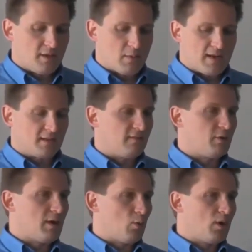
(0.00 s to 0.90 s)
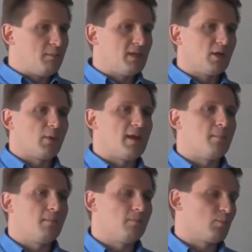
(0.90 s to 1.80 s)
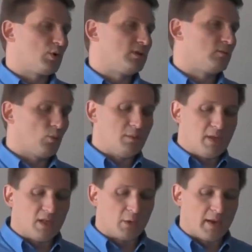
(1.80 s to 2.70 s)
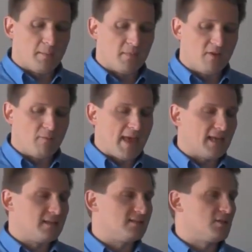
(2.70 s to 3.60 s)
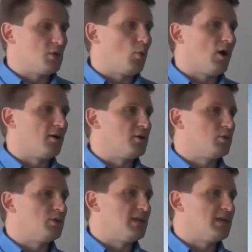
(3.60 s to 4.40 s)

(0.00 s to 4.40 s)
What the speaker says: theoretically, if you had 1 milligram per 1 milligram of manganese in your water,